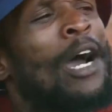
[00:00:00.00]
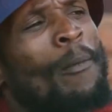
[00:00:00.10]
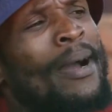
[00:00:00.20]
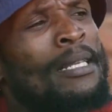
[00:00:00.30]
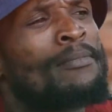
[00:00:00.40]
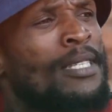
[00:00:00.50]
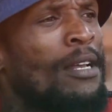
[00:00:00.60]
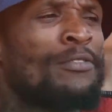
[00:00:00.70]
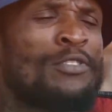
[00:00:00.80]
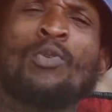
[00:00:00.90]
by
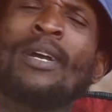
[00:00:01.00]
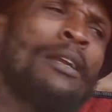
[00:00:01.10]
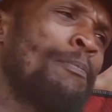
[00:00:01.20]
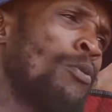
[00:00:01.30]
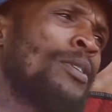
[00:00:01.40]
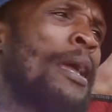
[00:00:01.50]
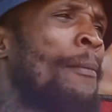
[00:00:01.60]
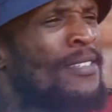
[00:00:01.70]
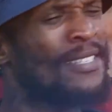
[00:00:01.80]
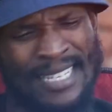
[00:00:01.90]
themselves. You can't put
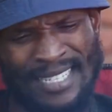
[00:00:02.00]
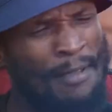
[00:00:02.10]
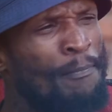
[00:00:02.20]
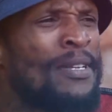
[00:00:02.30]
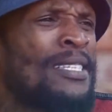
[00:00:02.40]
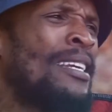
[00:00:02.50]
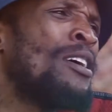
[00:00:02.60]
the same person